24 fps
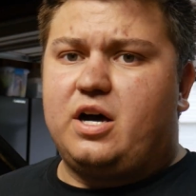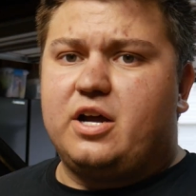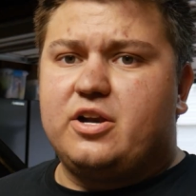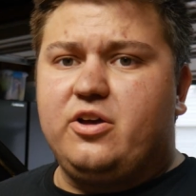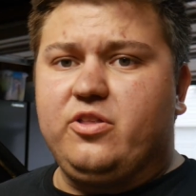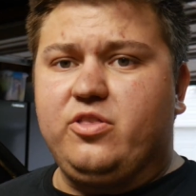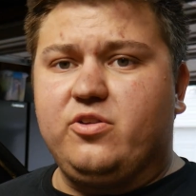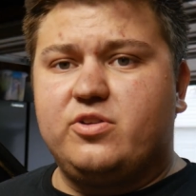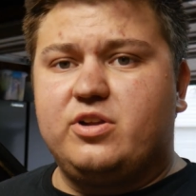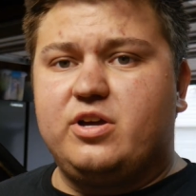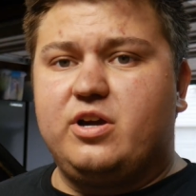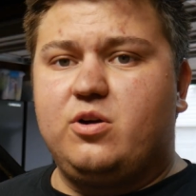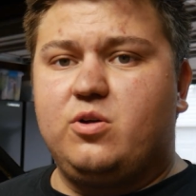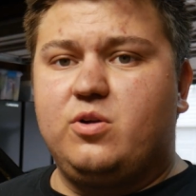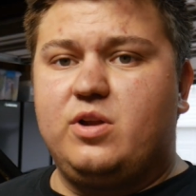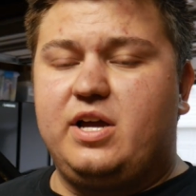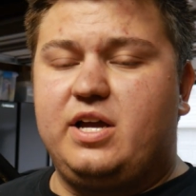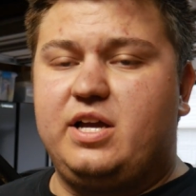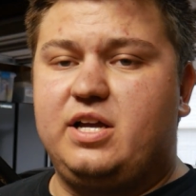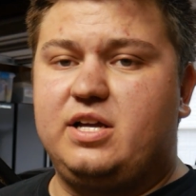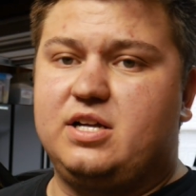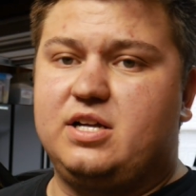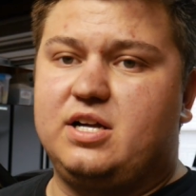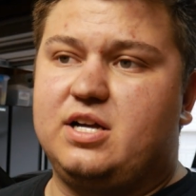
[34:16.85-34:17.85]
Another note,
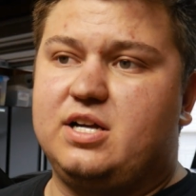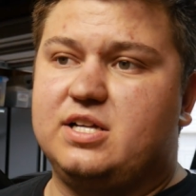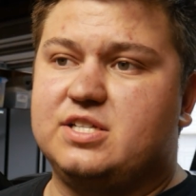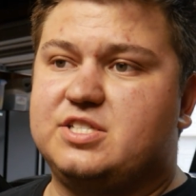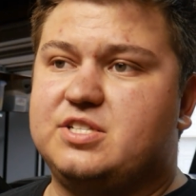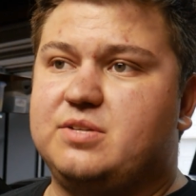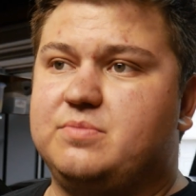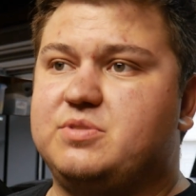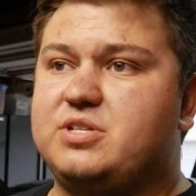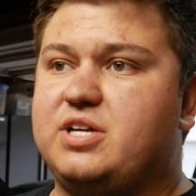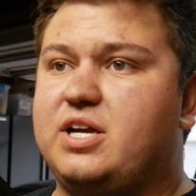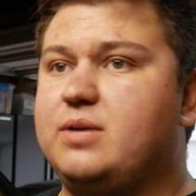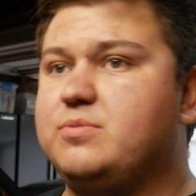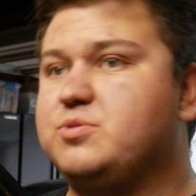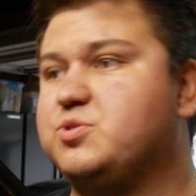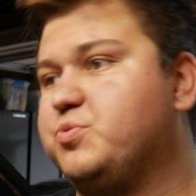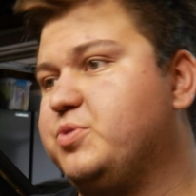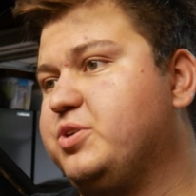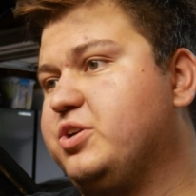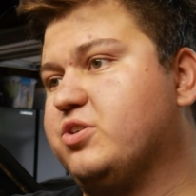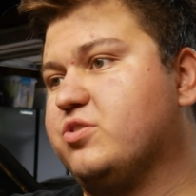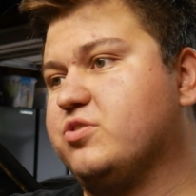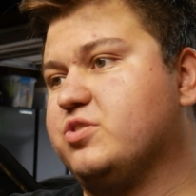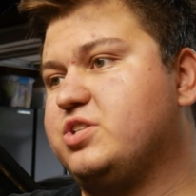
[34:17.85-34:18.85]
sometimes
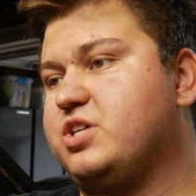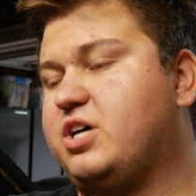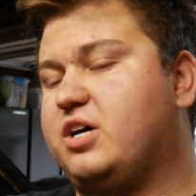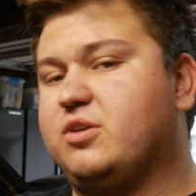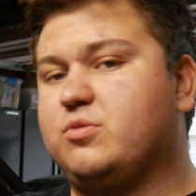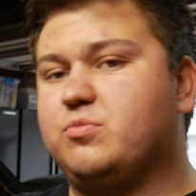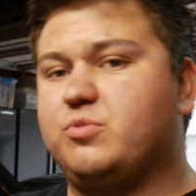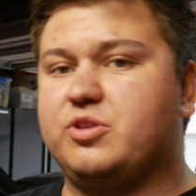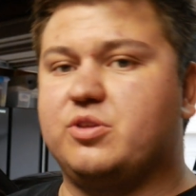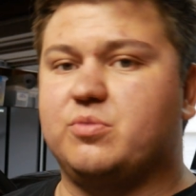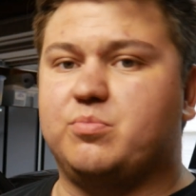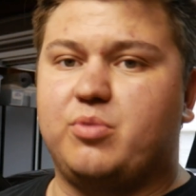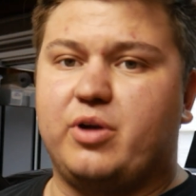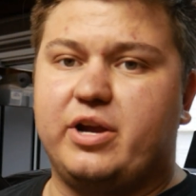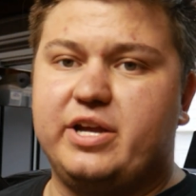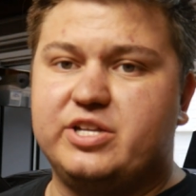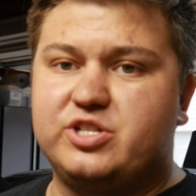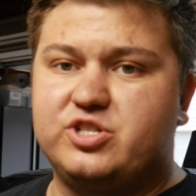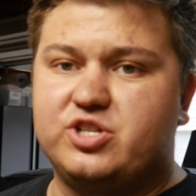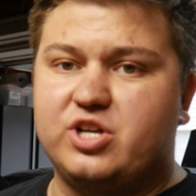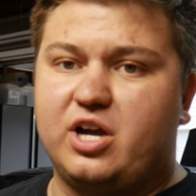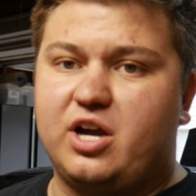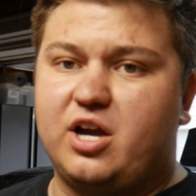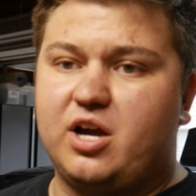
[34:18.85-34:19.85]
when you're done with a brake
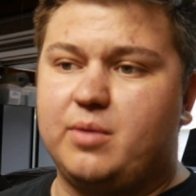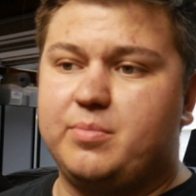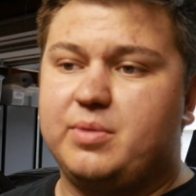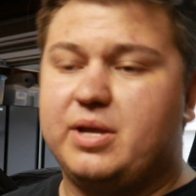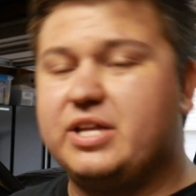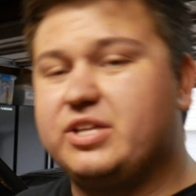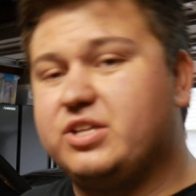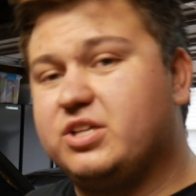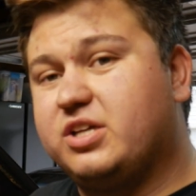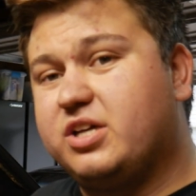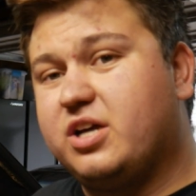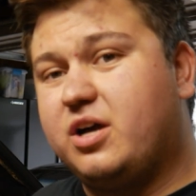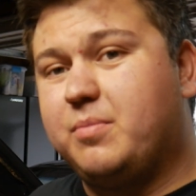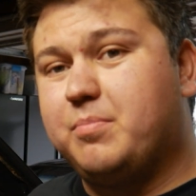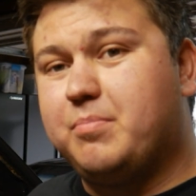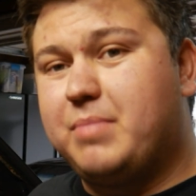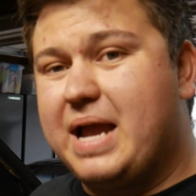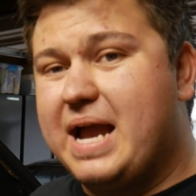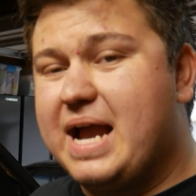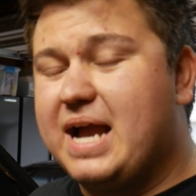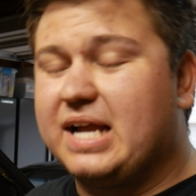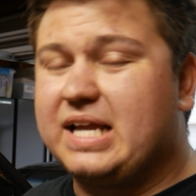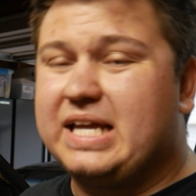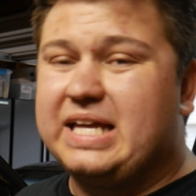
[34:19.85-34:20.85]
job and you come
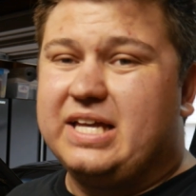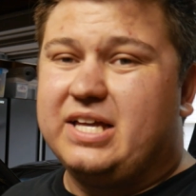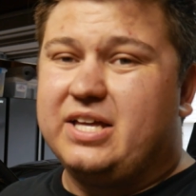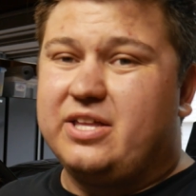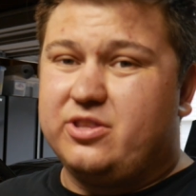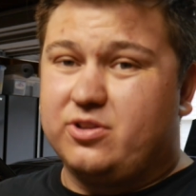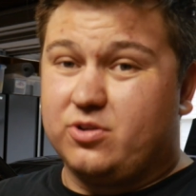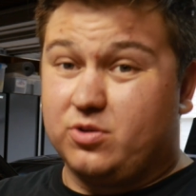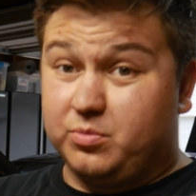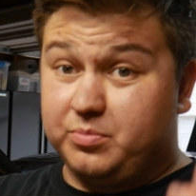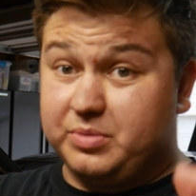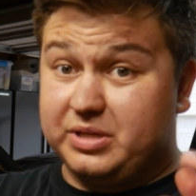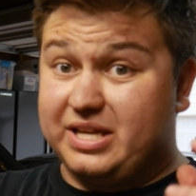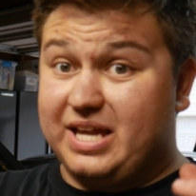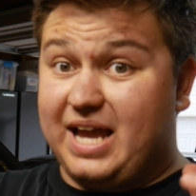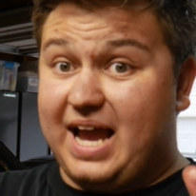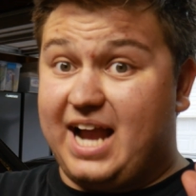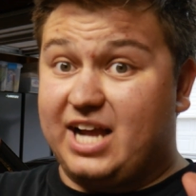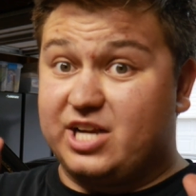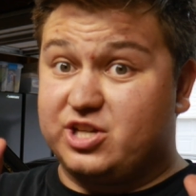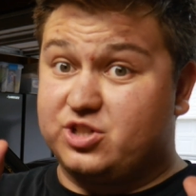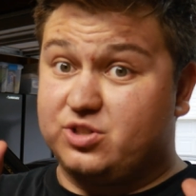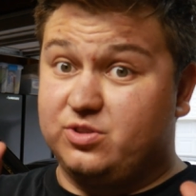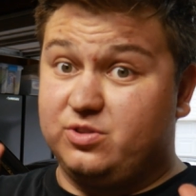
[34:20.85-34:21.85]
back, there will be
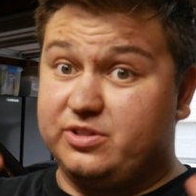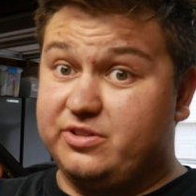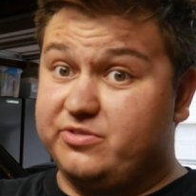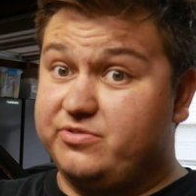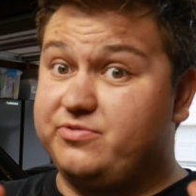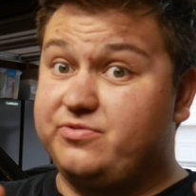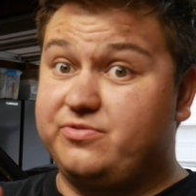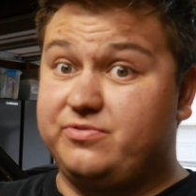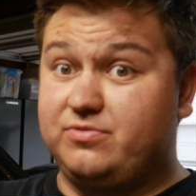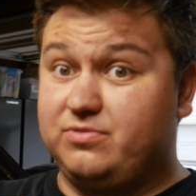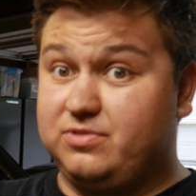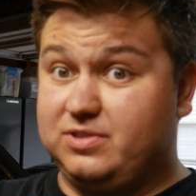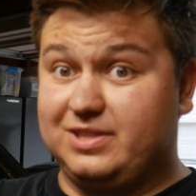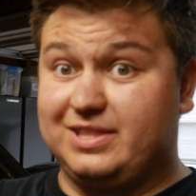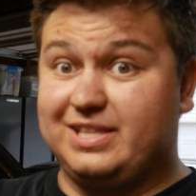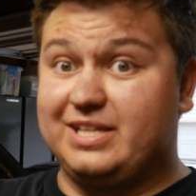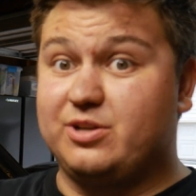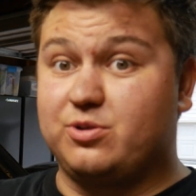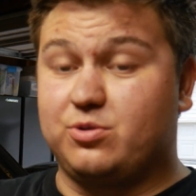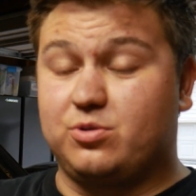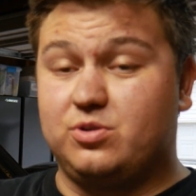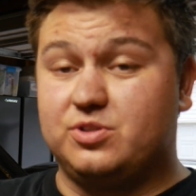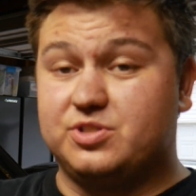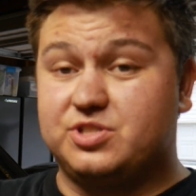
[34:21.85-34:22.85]
actually
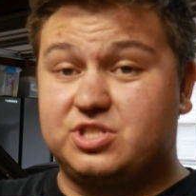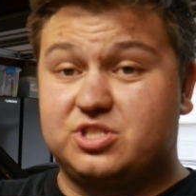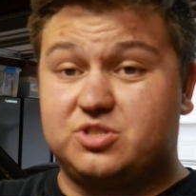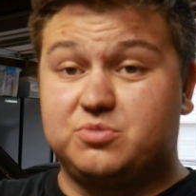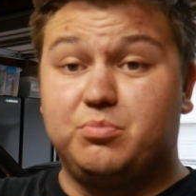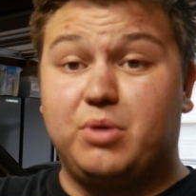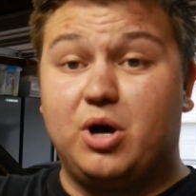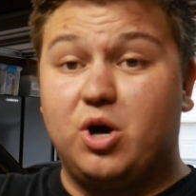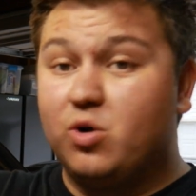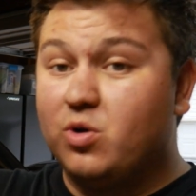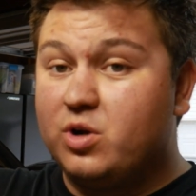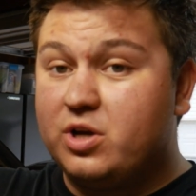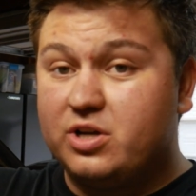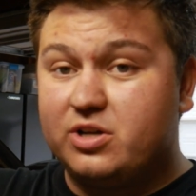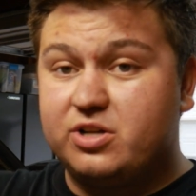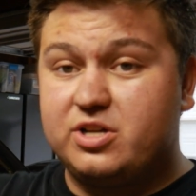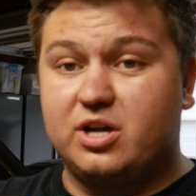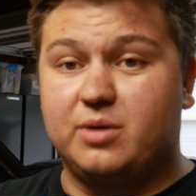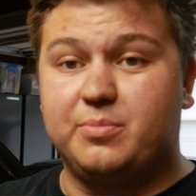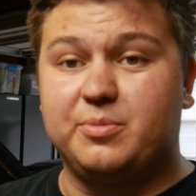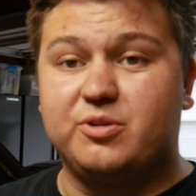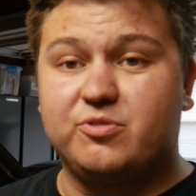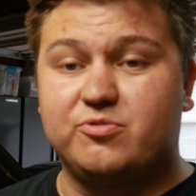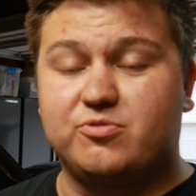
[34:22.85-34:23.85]
literal smoke
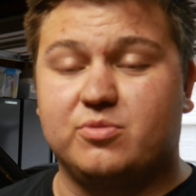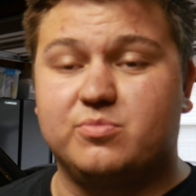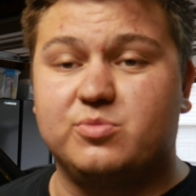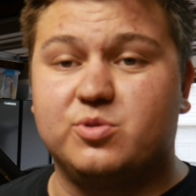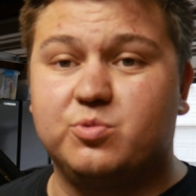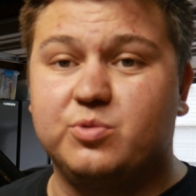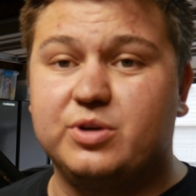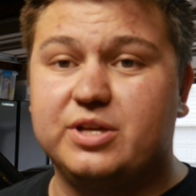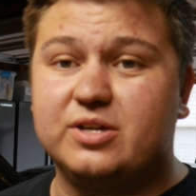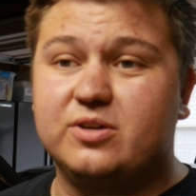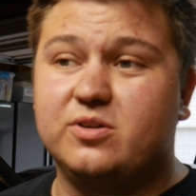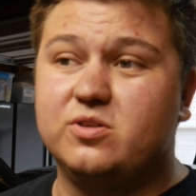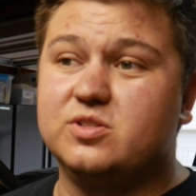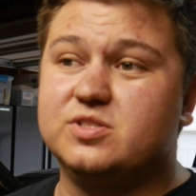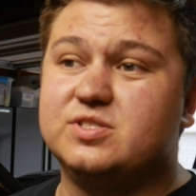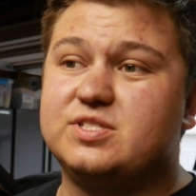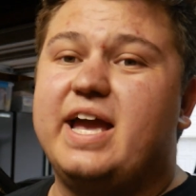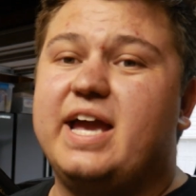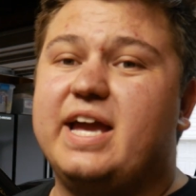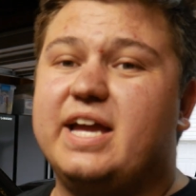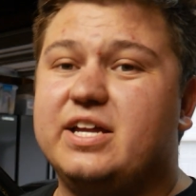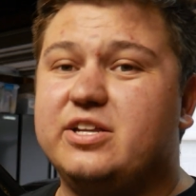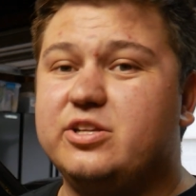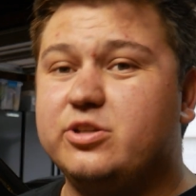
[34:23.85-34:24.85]
coming from the wheels,
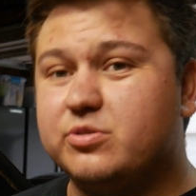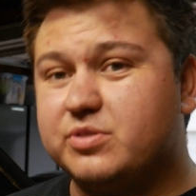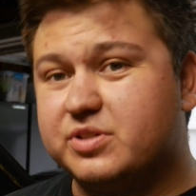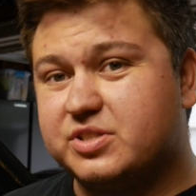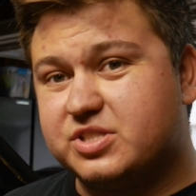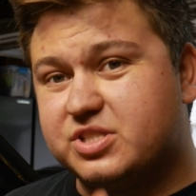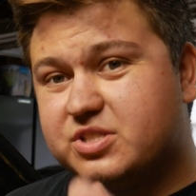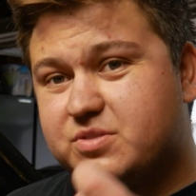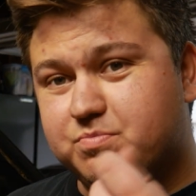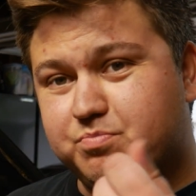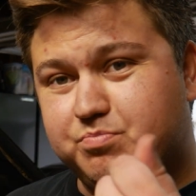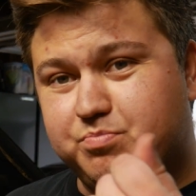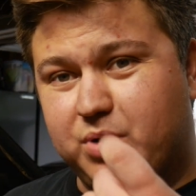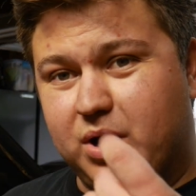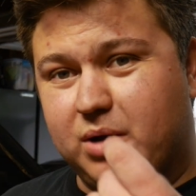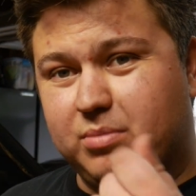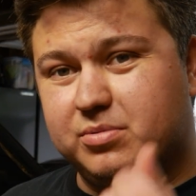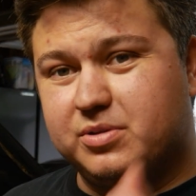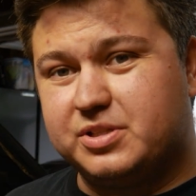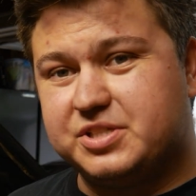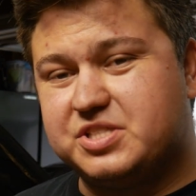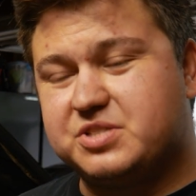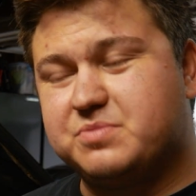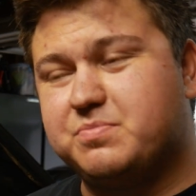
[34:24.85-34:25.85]
and you can
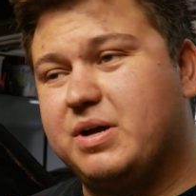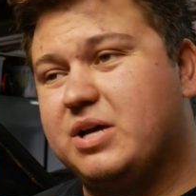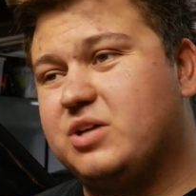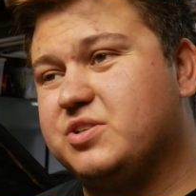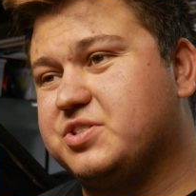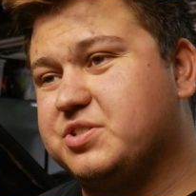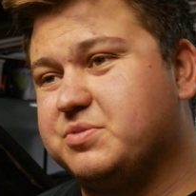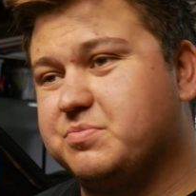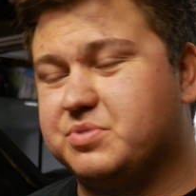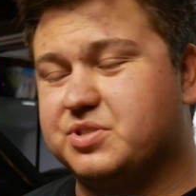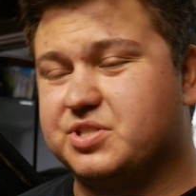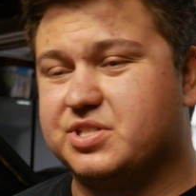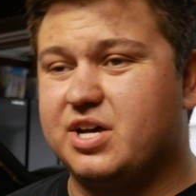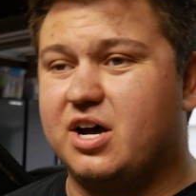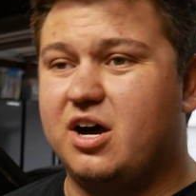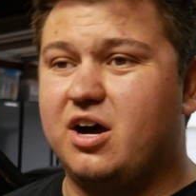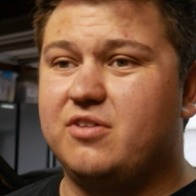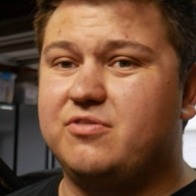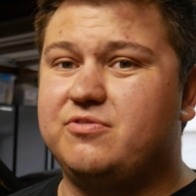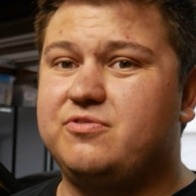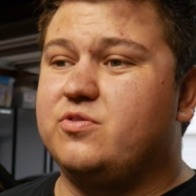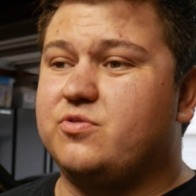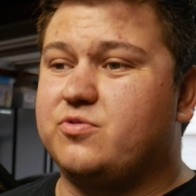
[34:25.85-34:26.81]
probably smell some stuff.